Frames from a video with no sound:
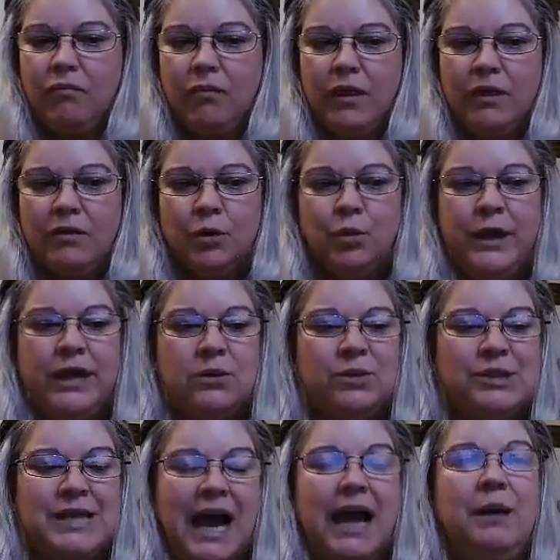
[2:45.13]
the week
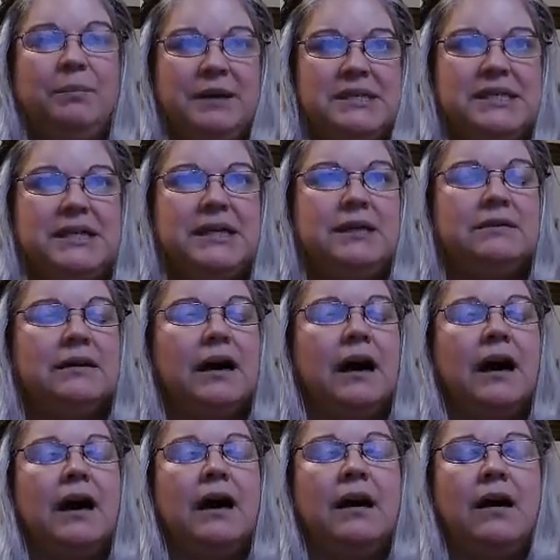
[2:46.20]
was kind of busy
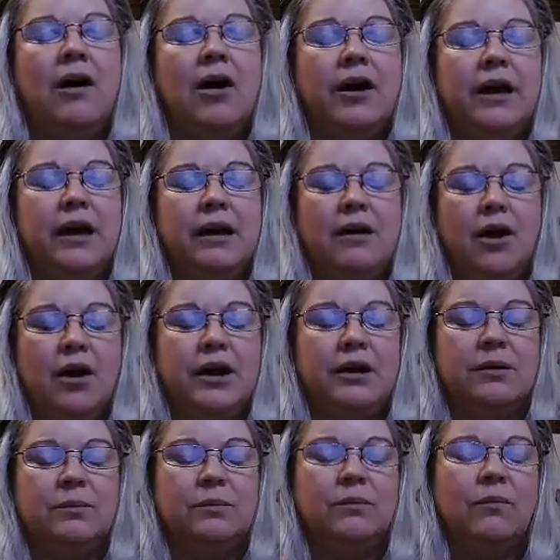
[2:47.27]
on
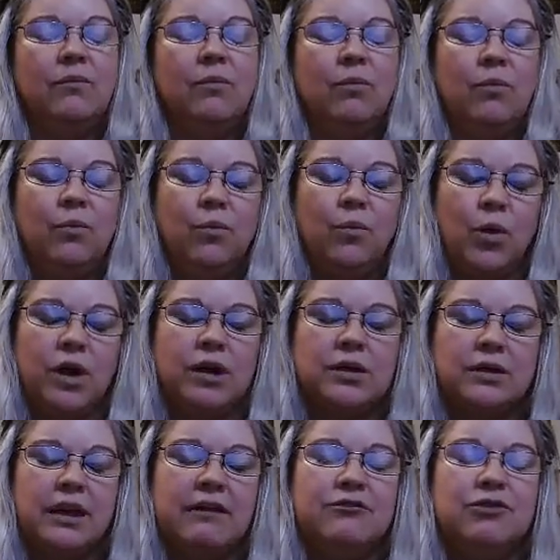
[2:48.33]
a work
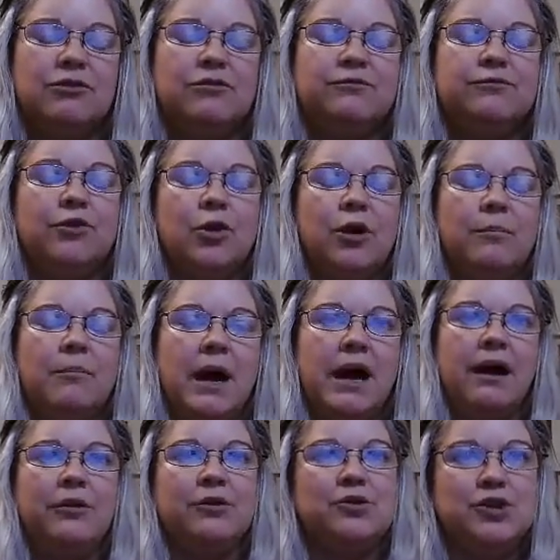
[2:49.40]
level for my
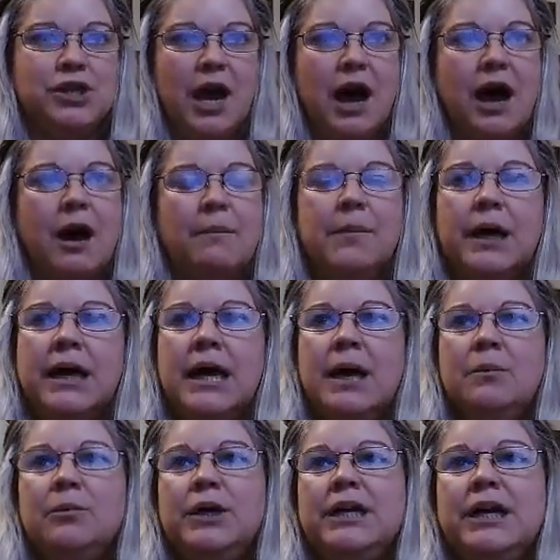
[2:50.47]
other job
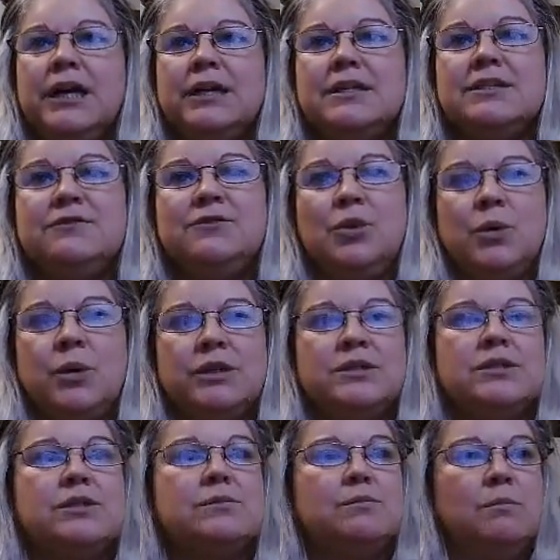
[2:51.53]
because, of
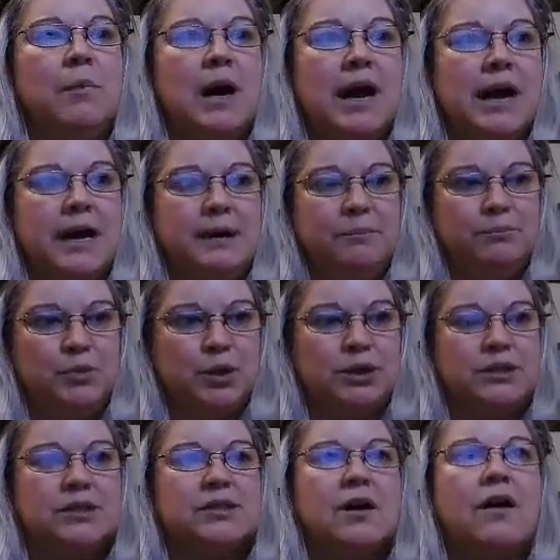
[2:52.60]
course, my
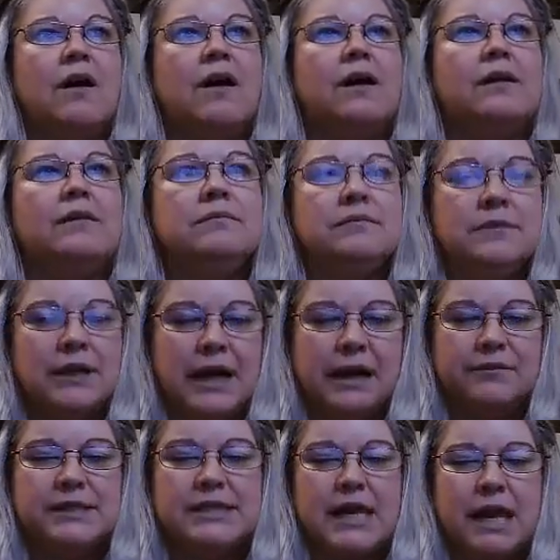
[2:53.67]
books are kind
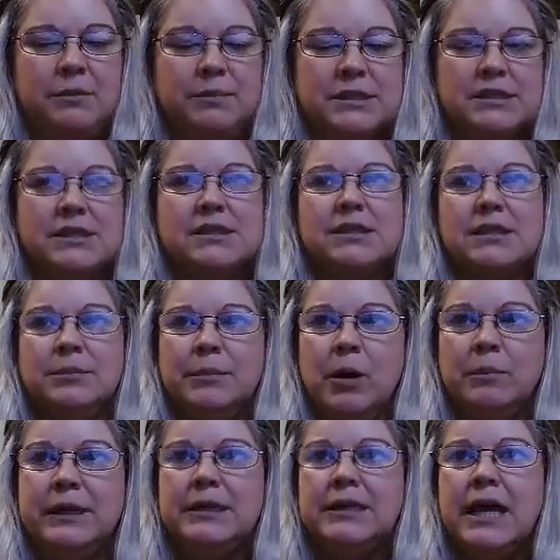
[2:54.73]
of a side business at the
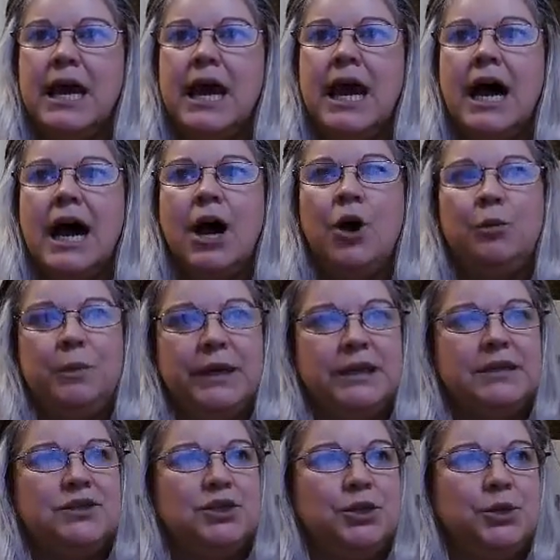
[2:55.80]
moment,
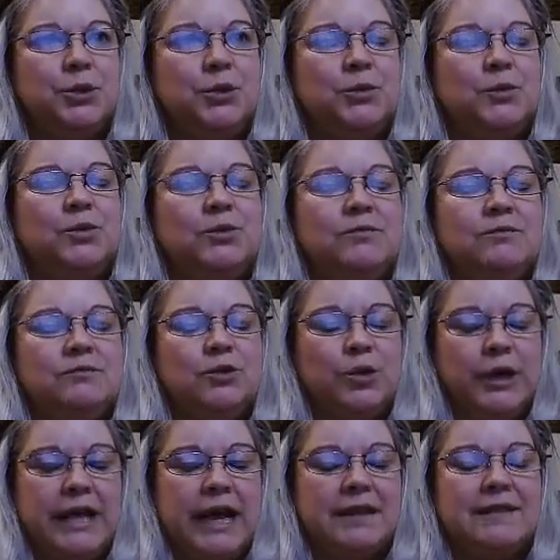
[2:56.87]
hoping to
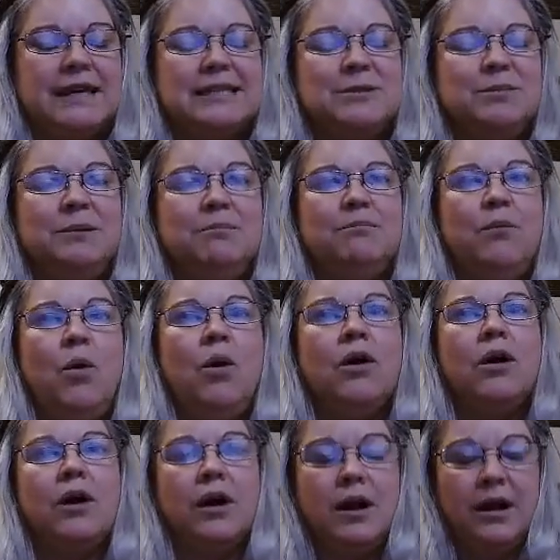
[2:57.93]
create that to be
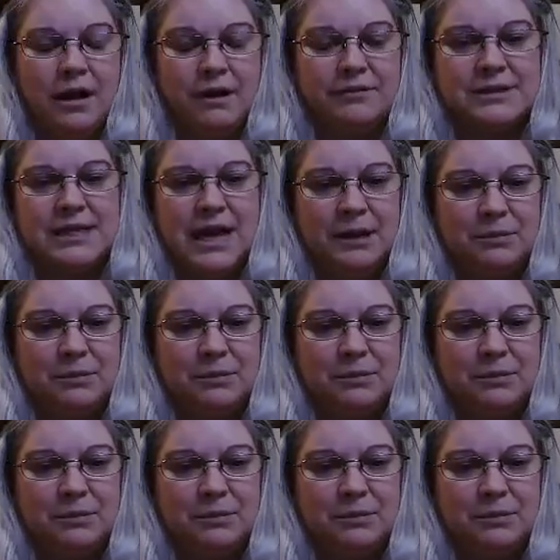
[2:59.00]
more of a side